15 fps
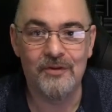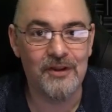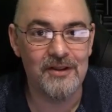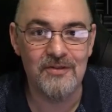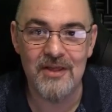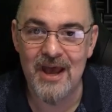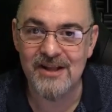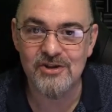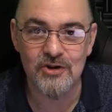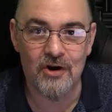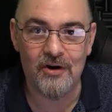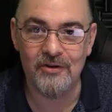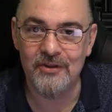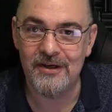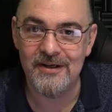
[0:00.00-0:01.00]
And that's
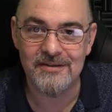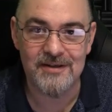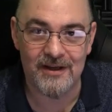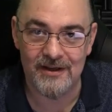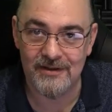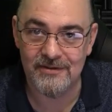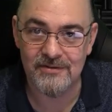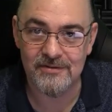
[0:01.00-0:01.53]
all that it takes.